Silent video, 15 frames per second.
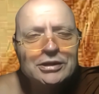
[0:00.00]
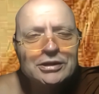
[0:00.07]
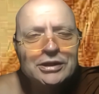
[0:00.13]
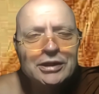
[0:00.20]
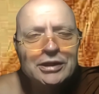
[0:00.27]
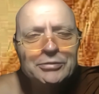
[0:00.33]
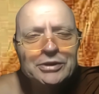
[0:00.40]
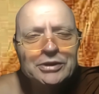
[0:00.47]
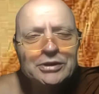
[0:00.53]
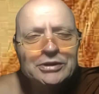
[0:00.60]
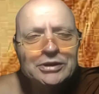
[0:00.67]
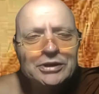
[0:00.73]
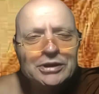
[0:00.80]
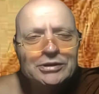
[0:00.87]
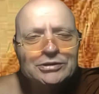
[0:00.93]
Yeah, but it,
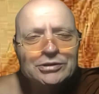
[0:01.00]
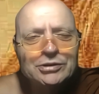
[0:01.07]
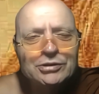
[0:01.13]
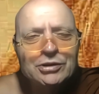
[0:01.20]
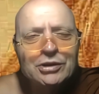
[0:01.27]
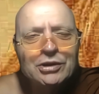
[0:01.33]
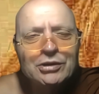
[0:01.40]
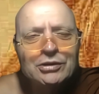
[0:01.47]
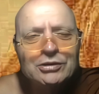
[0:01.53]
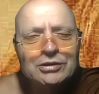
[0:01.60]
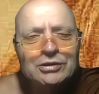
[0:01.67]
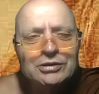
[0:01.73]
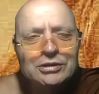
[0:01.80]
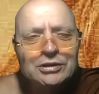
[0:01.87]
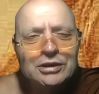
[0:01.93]
it's not.
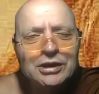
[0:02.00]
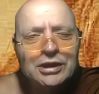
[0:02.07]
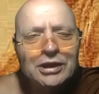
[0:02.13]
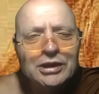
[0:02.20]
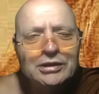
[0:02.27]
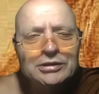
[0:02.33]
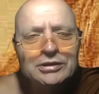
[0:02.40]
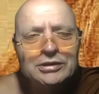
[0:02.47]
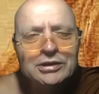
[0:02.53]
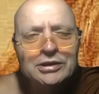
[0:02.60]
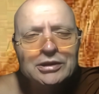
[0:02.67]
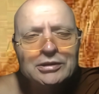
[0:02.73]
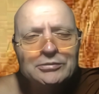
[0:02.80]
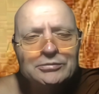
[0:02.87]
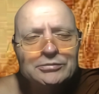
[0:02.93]
And,
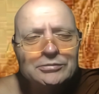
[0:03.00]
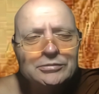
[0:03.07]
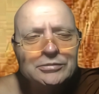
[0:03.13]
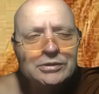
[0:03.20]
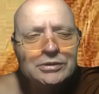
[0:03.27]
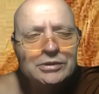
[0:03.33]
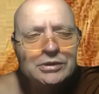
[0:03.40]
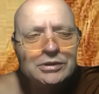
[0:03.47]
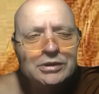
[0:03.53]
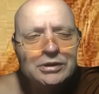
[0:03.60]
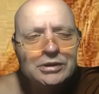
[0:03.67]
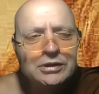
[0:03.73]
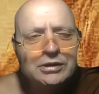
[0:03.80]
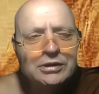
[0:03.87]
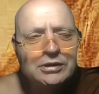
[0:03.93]
um,
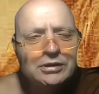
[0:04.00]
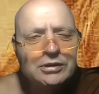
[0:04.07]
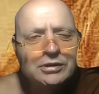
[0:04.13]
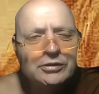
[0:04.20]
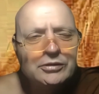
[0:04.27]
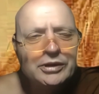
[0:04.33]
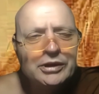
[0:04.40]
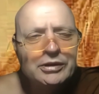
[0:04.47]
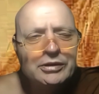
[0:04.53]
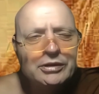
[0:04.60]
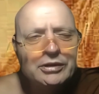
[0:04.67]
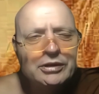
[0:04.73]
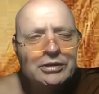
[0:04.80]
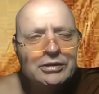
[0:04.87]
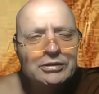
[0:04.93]
you know, there
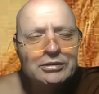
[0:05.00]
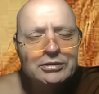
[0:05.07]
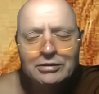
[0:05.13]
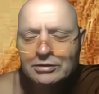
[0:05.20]
are,